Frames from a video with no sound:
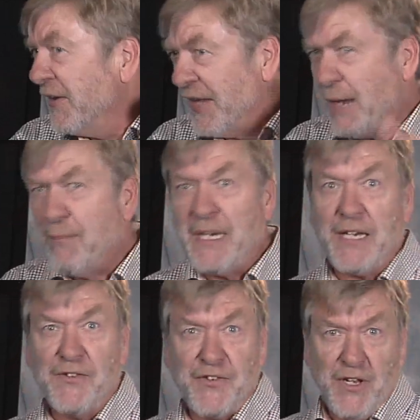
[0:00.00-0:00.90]
that
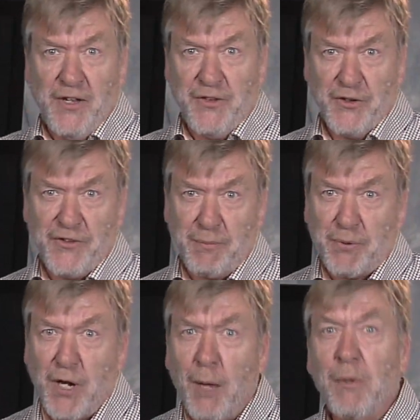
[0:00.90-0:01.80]
means there's a
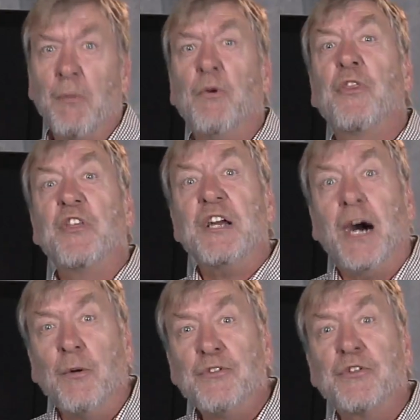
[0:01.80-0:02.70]
problem with the
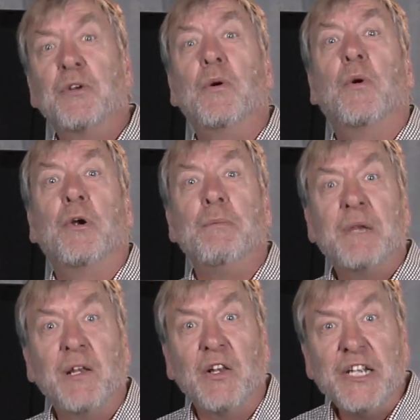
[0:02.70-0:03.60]
outer or
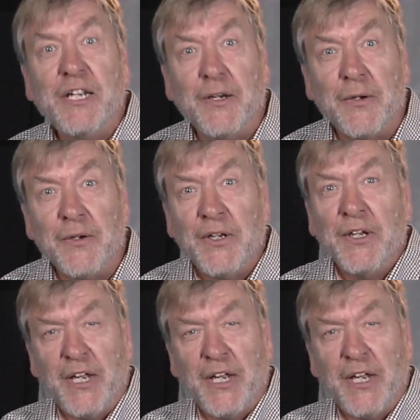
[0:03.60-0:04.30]
middle ear,